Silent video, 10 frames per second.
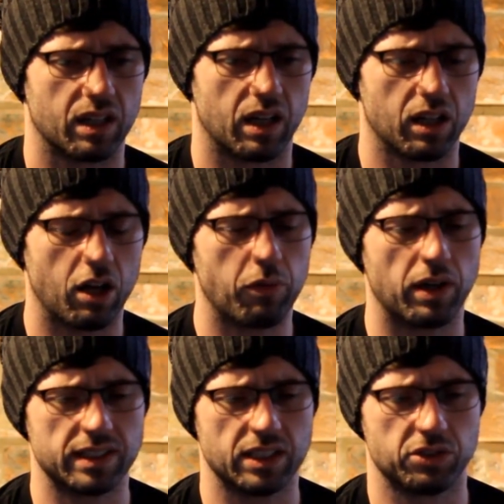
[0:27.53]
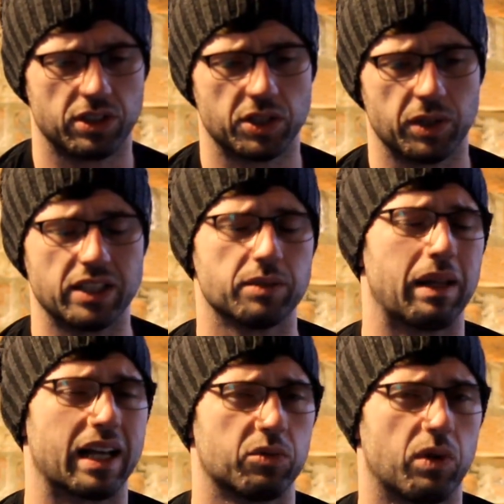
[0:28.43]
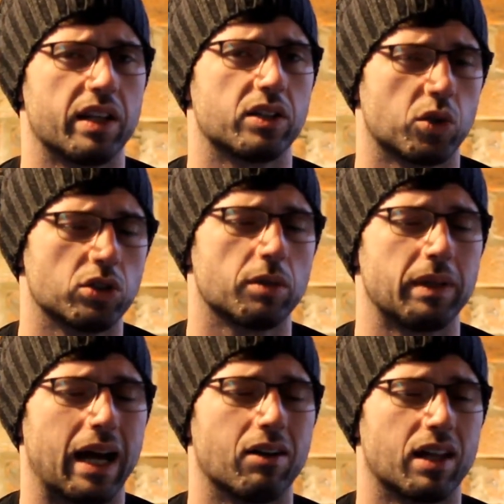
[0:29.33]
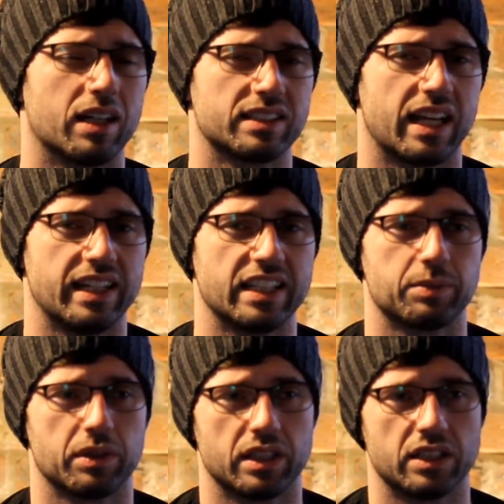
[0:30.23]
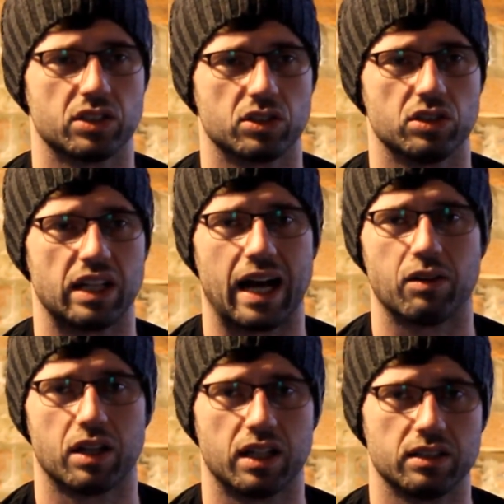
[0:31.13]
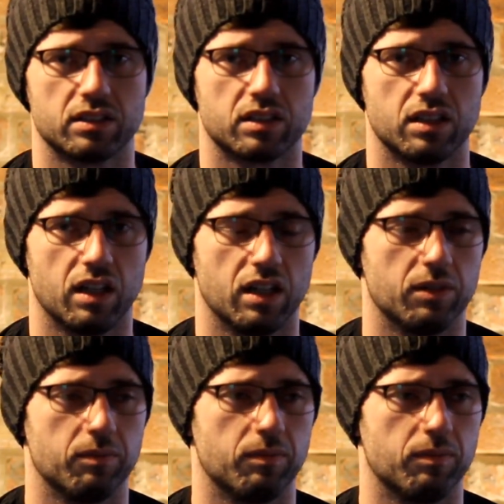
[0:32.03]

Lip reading: A lot of what I say in jiu-jitsu isn't black and white. There's always going to be outline techniques, but these are good outlines to